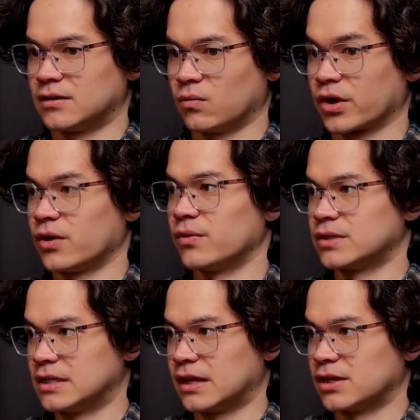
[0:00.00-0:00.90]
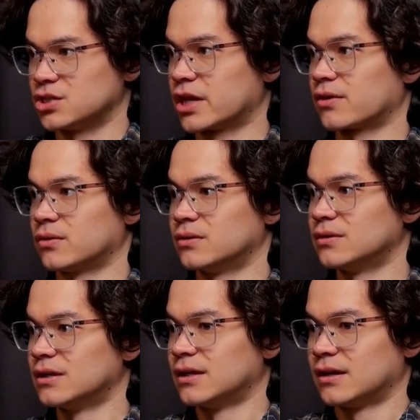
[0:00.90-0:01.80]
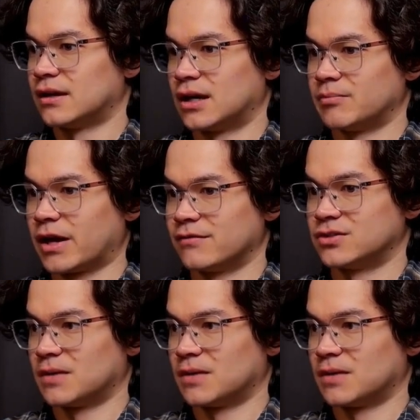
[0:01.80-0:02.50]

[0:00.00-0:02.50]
working with DNA in general have